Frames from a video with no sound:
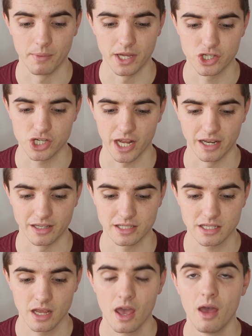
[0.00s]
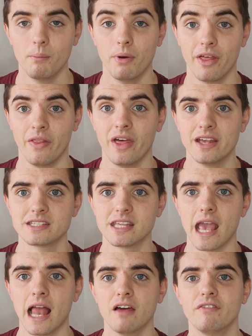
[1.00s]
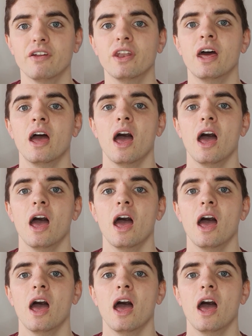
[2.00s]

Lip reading: a chance. But then there's the elephant